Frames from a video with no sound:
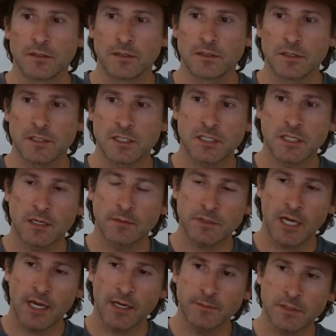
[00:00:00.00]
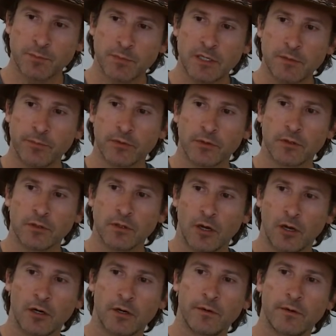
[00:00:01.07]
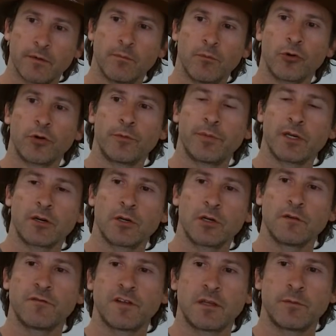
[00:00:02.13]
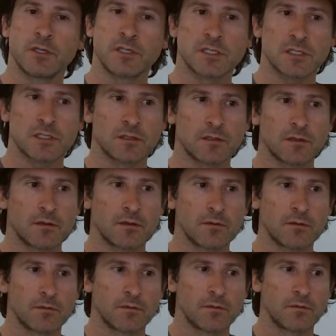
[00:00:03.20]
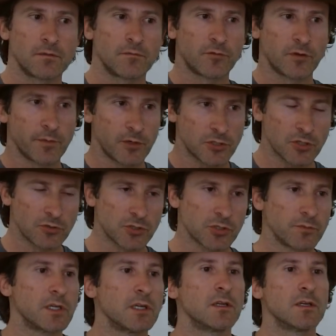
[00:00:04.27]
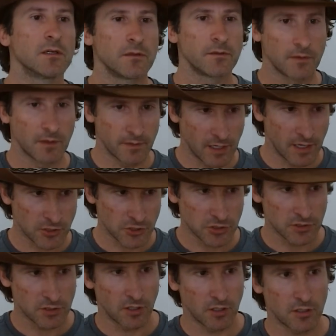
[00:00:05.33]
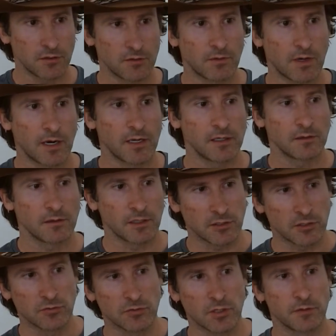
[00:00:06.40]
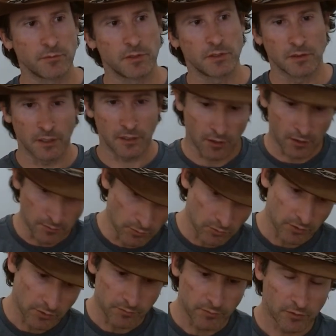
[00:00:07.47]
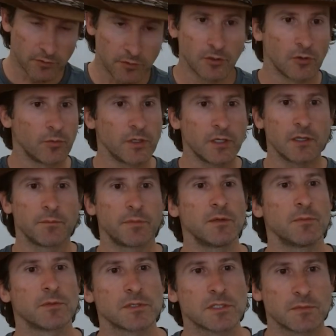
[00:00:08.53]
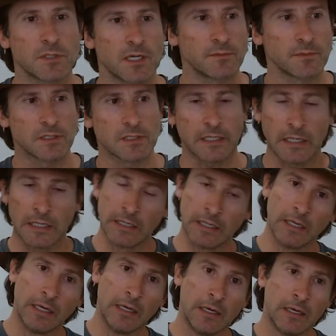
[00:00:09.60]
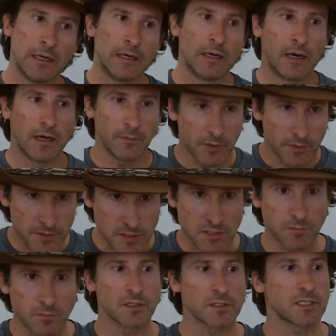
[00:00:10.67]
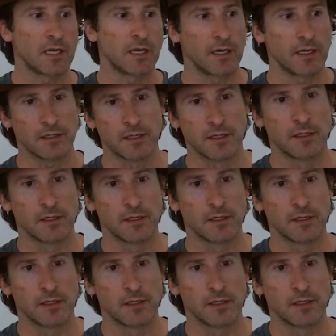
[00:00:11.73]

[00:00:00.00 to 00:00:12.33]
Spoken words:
Sometimes people are more bigger and famous from their social media than they actually are, right? Like you come in, like, I'm only, we get people sometimes, it's like, I'm on the small side.